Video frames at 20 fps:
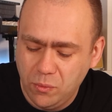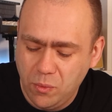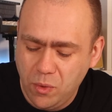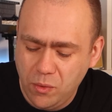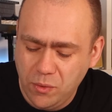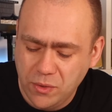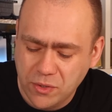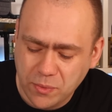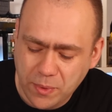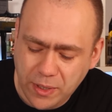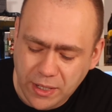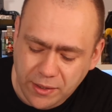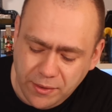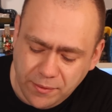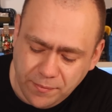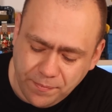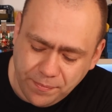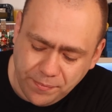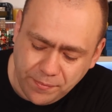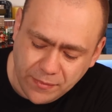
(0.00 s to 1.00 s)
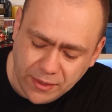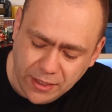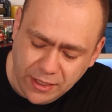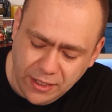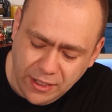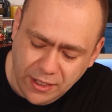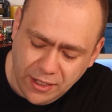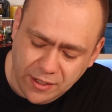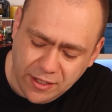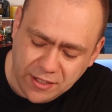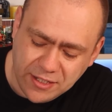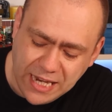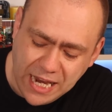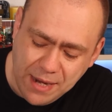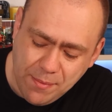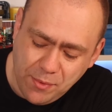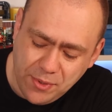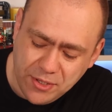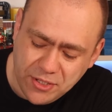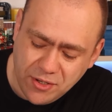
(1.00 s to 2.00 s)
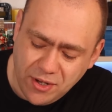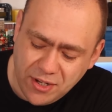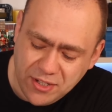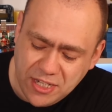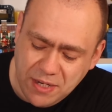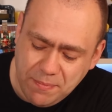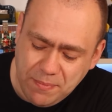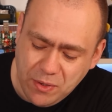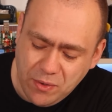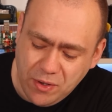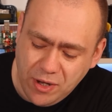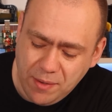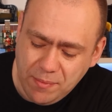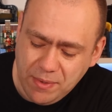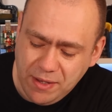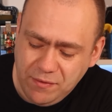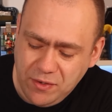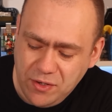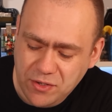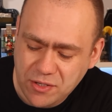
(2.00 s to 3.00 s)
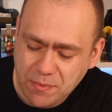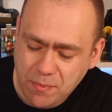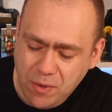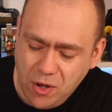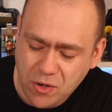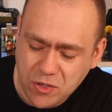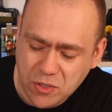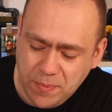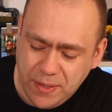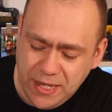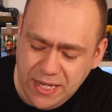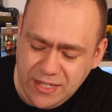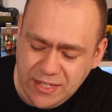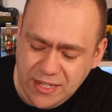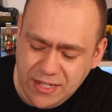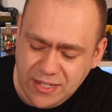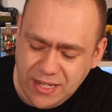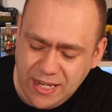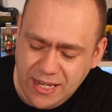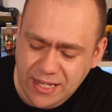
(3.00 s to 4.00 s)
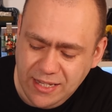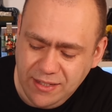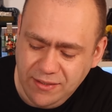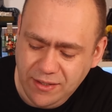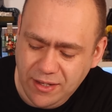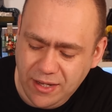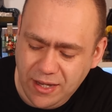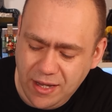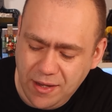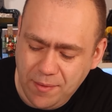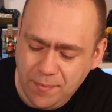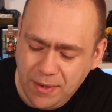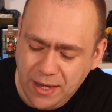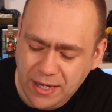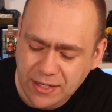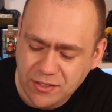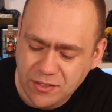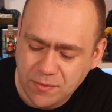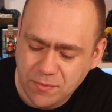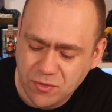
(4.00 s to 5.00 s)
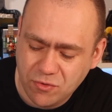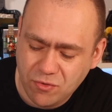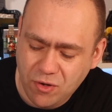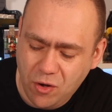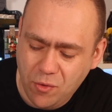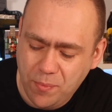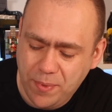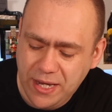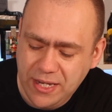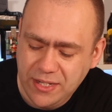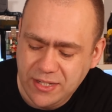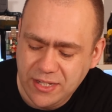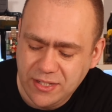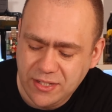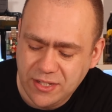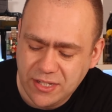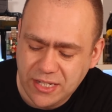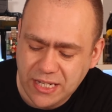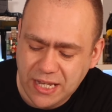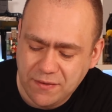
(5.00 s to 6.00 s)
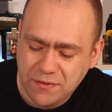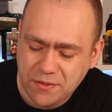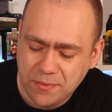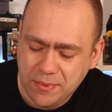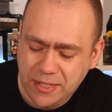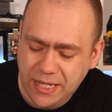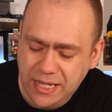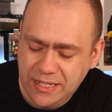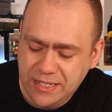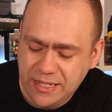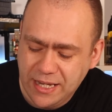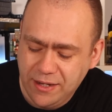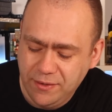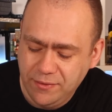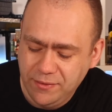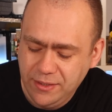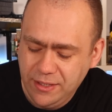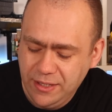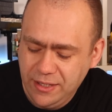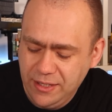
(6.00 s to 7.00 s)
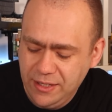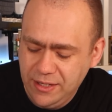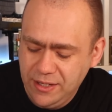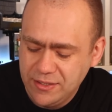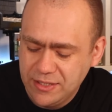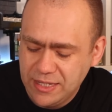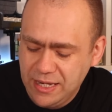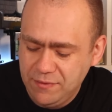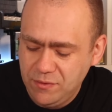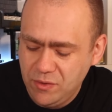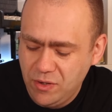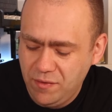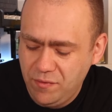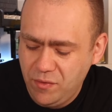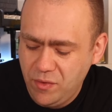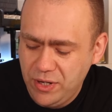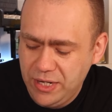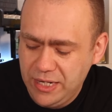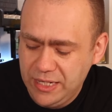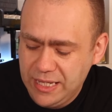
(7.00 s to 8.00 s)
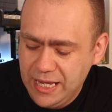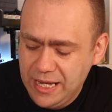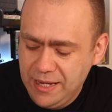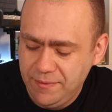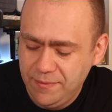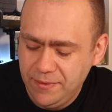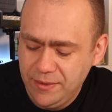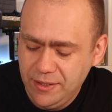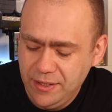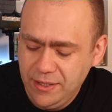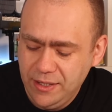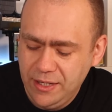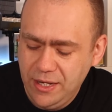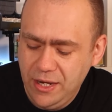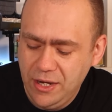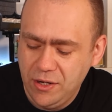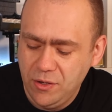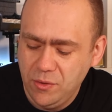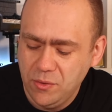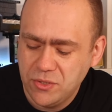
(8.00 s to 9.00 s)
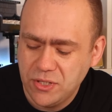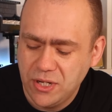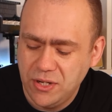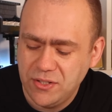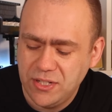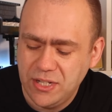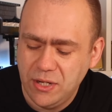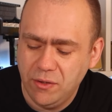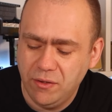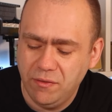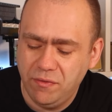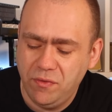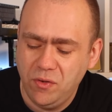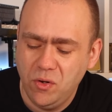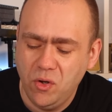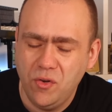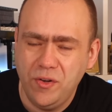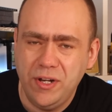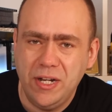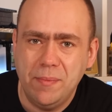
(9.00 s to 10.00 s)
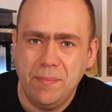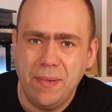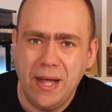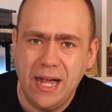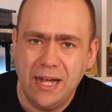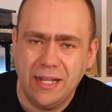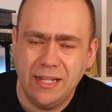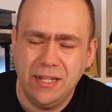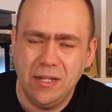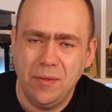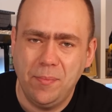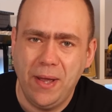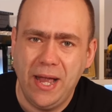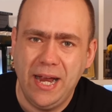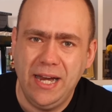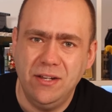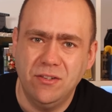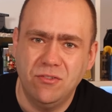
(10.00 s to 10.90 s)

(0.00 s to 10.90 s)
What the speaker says: wall as well. The table is nicely built up. They've used some arch pieces here and some scroll pieces just to give some detail. So they've not avoided that. You can also see on the floor in the back that the paint